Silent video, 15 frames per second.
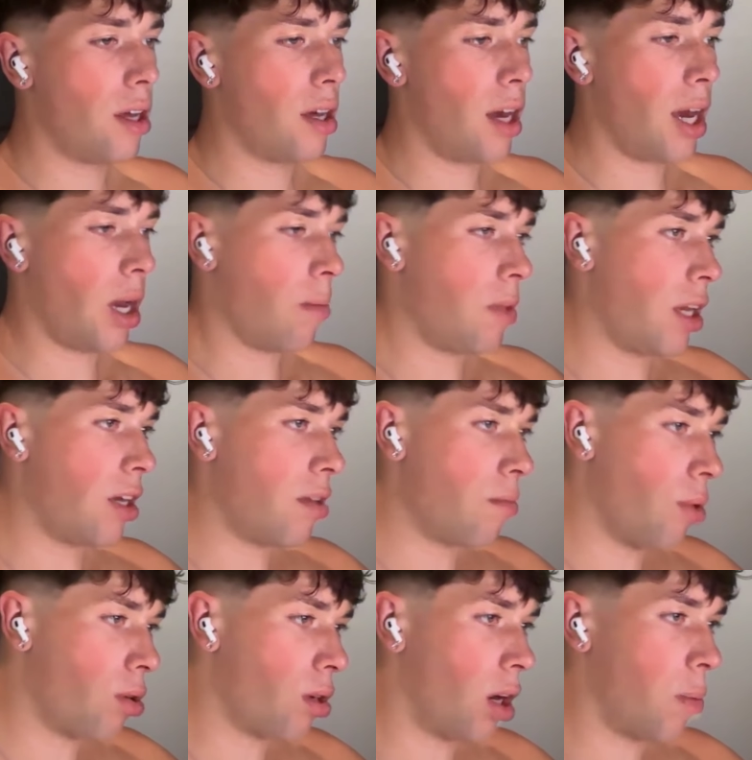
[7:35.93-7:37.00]
And then in
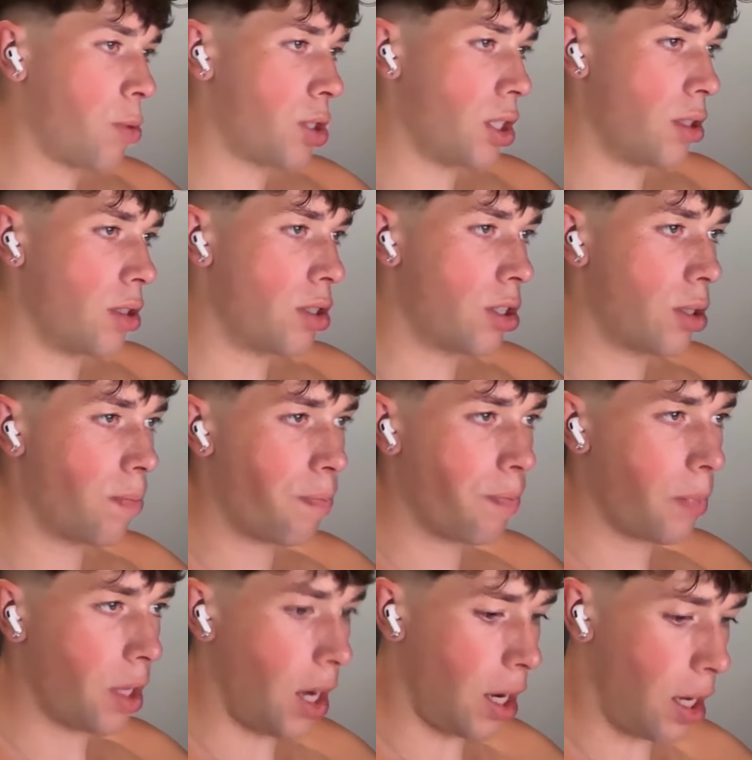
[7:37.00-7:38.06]
more options,
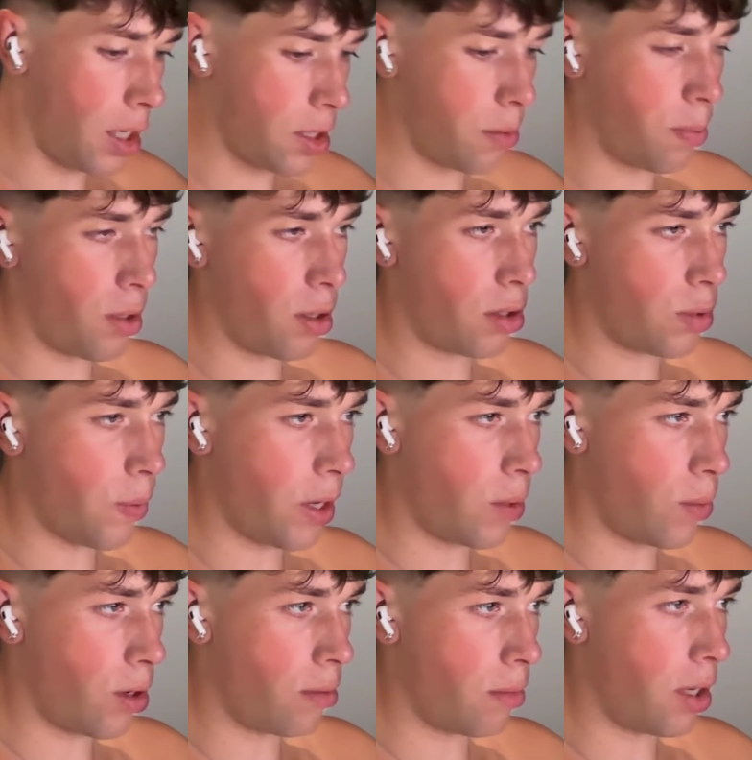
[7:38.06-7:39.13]
I like to put
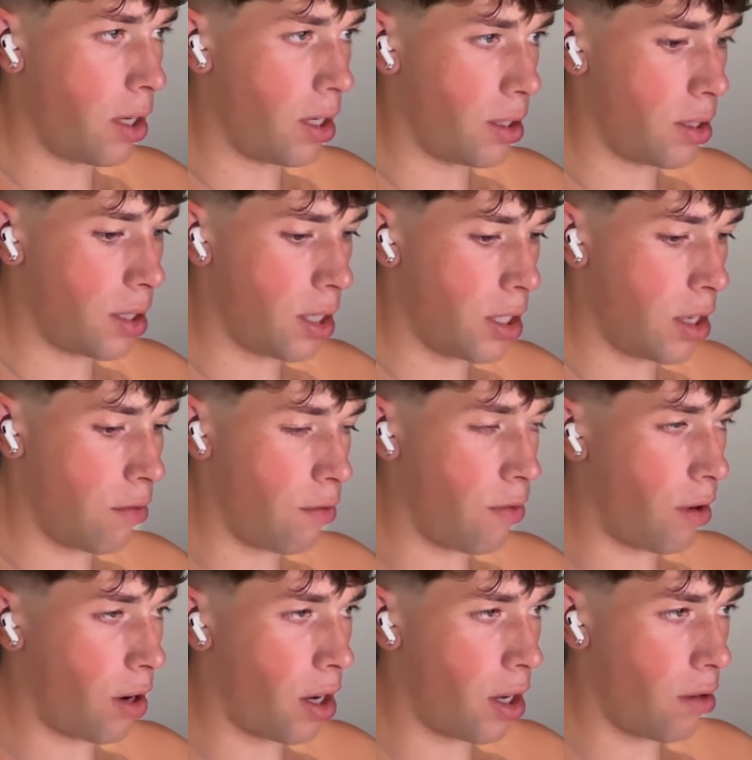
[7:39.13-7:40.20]
21 minutes and then
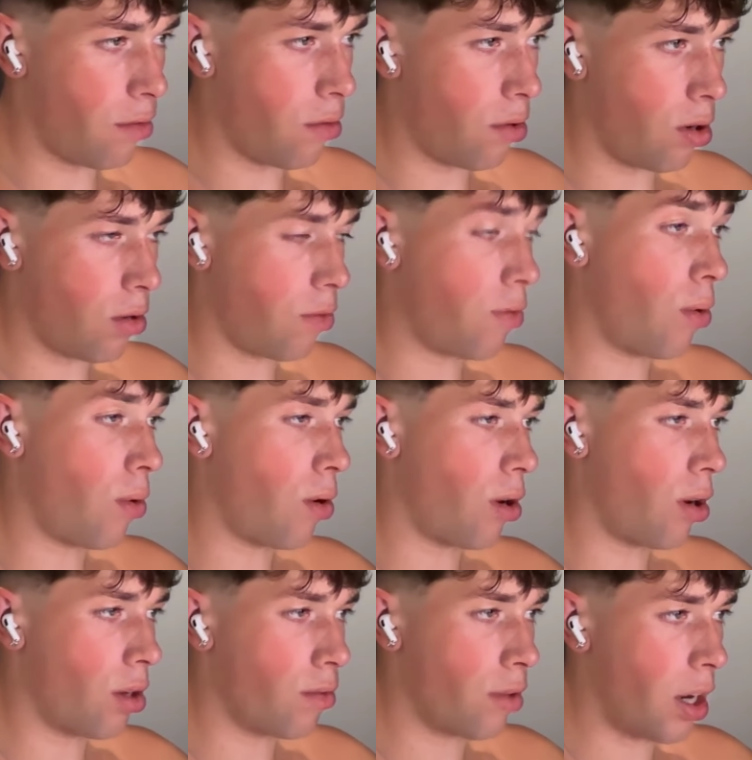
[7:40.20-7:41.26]
5 or 4
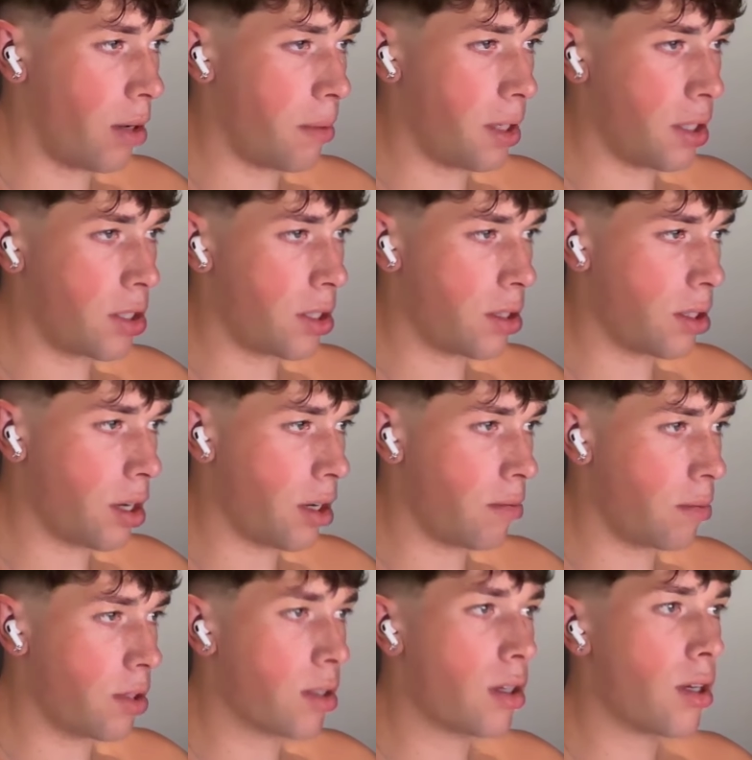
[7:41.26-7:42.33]
random additional
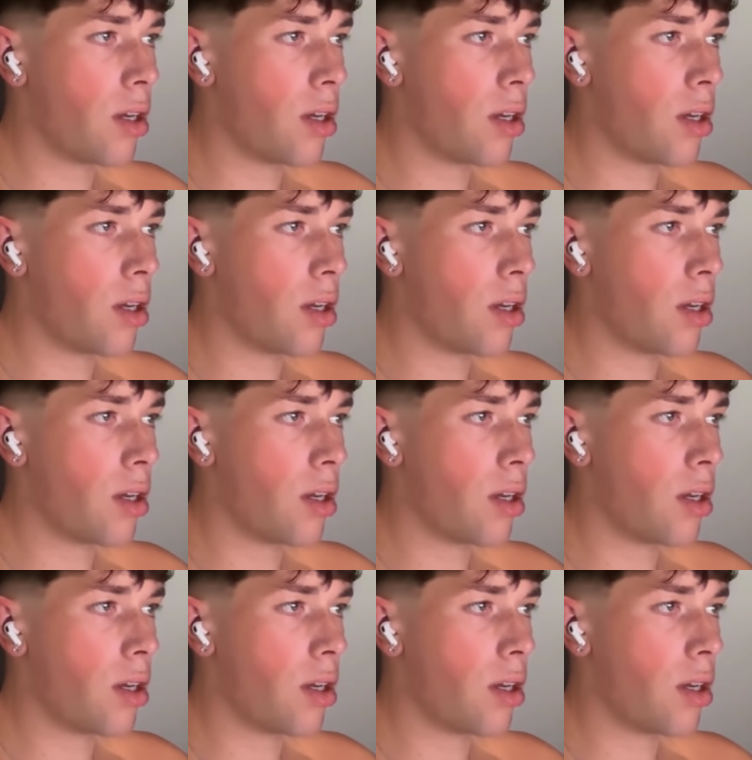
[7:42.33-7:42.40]
times.